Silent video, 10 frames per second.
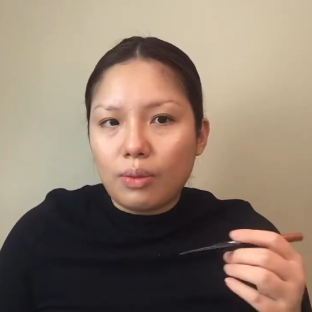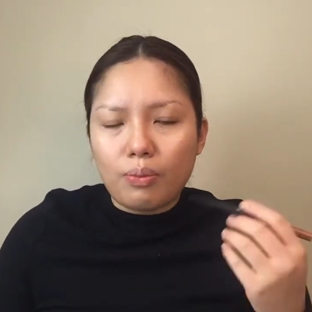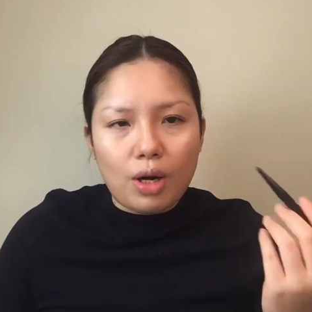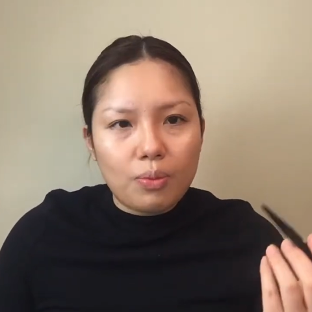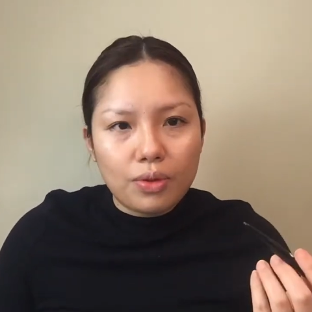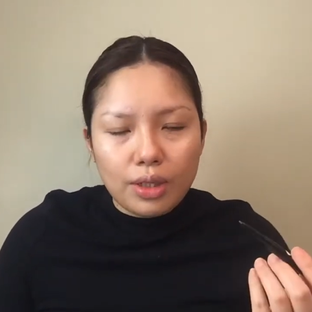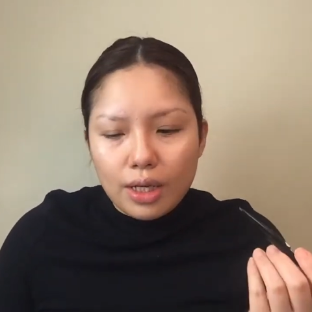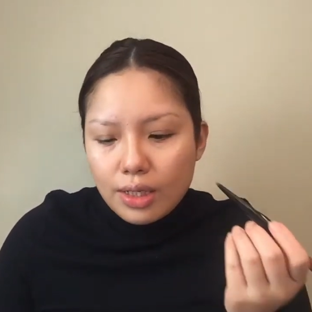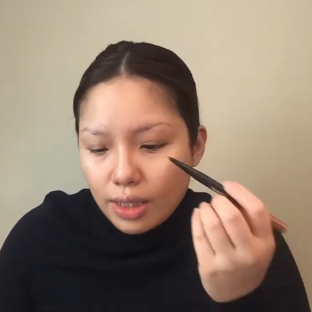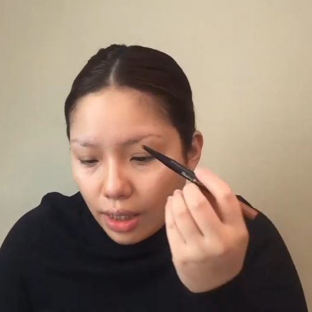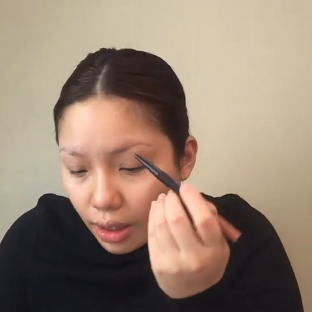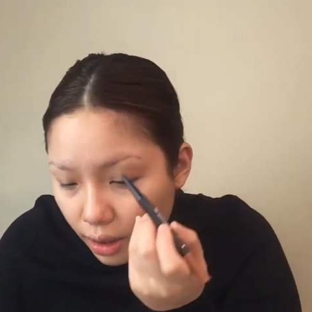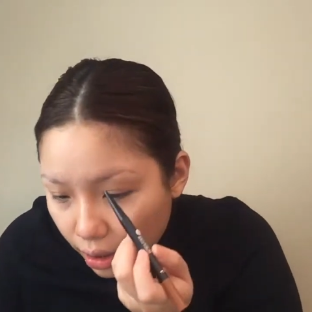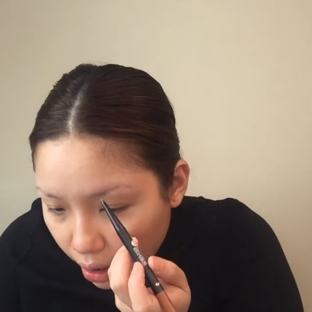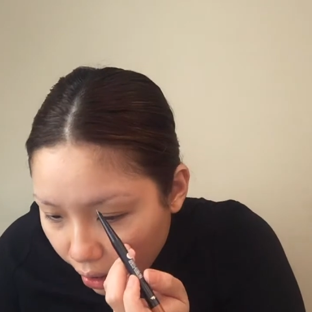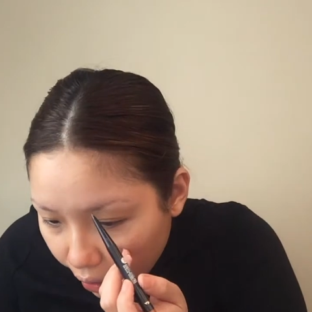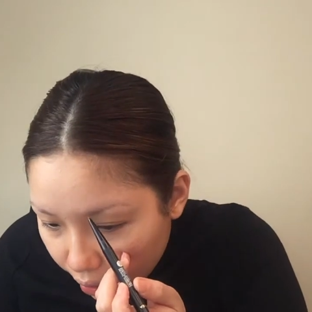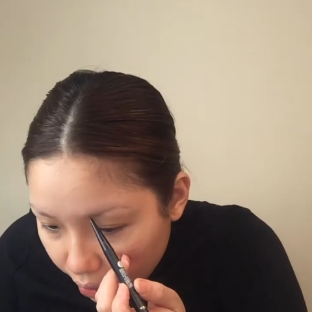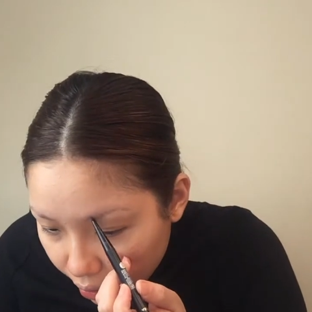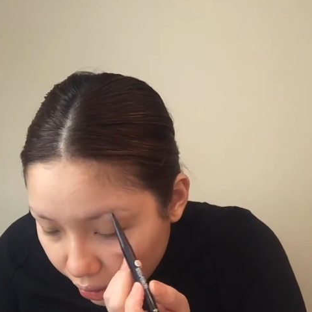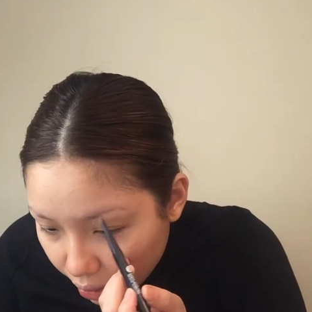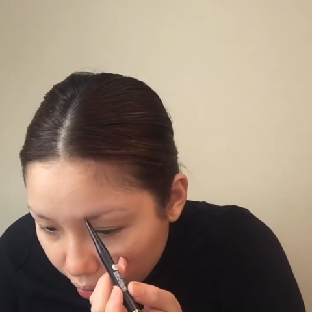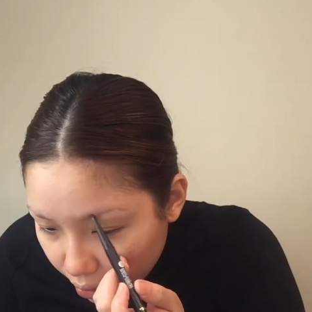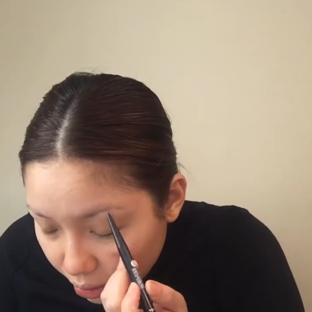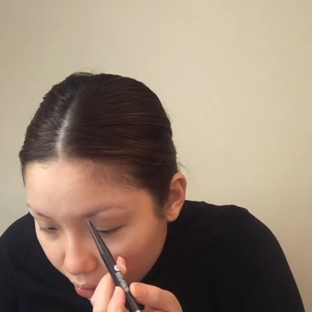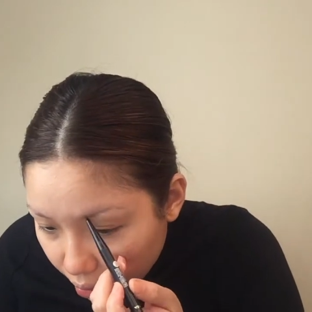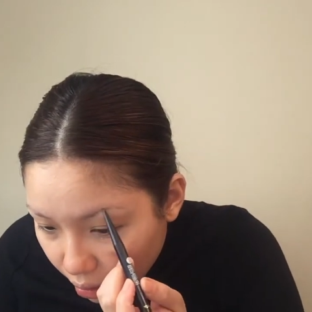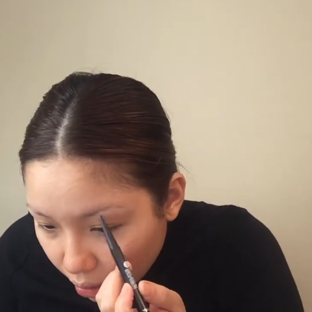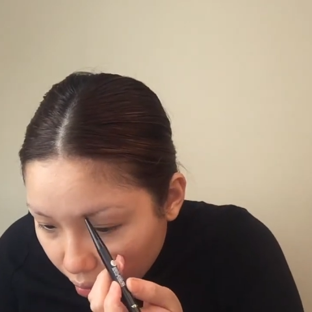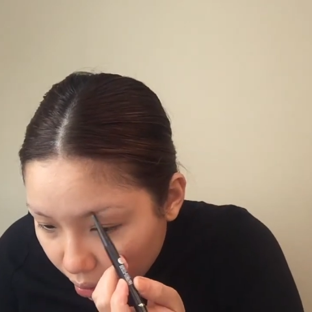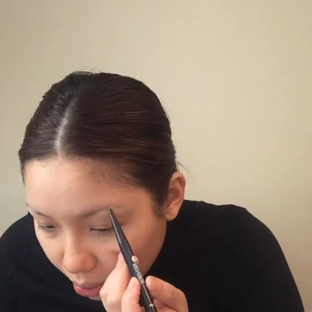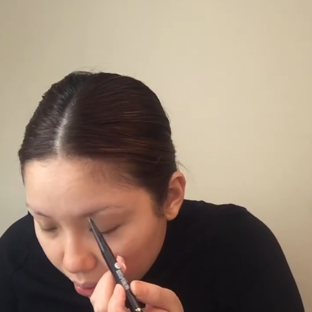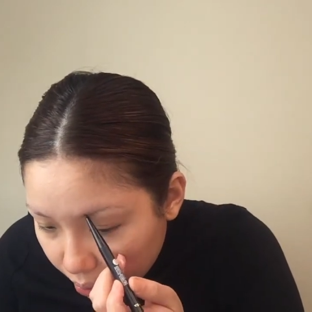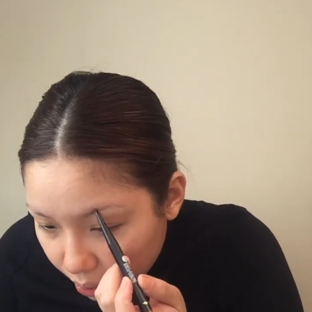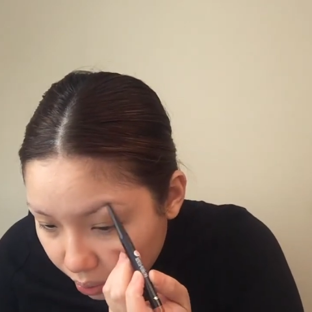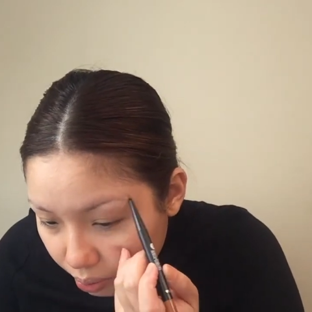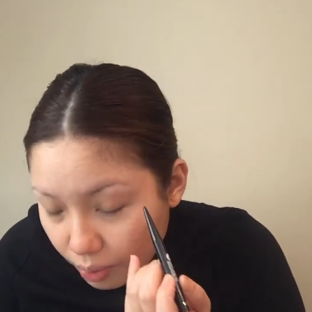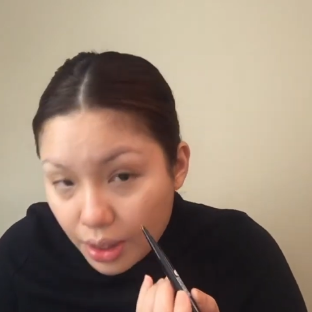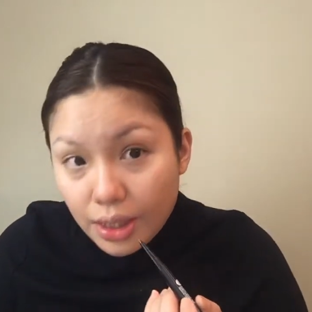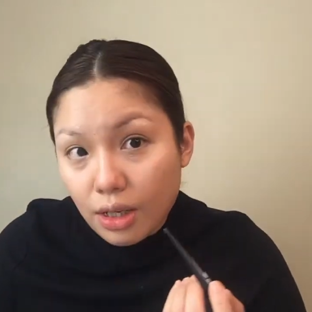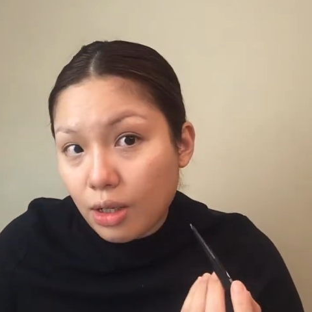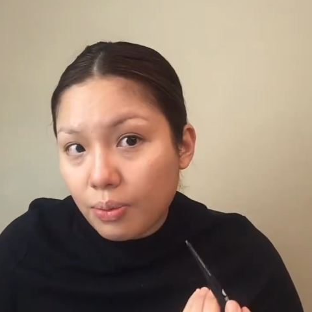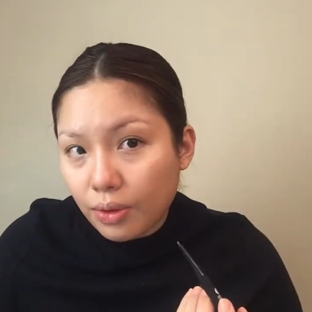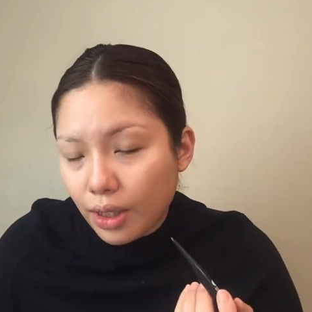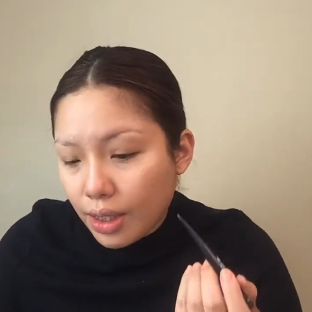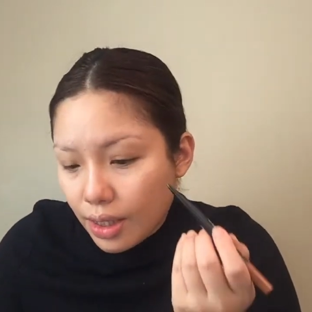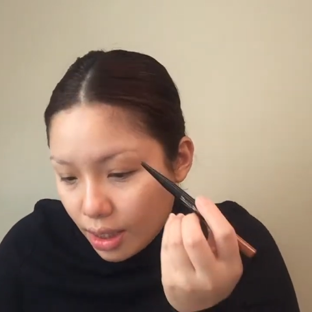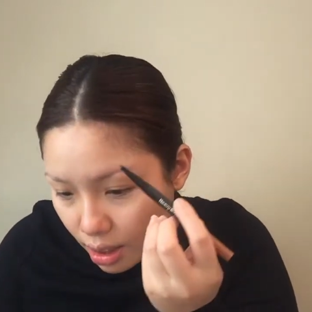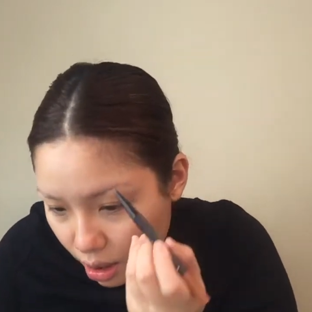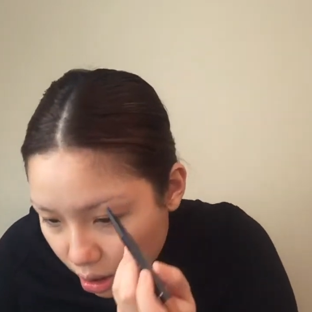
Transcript: brow products and eyeliner and mascara products.